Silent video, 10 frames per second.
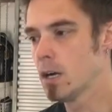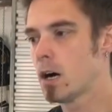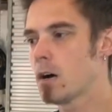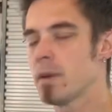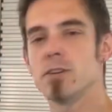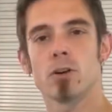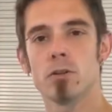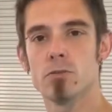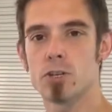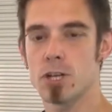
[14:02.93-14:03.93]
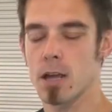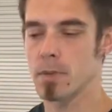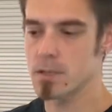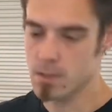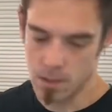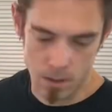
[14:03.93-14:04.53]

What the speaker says: And don't use chamois.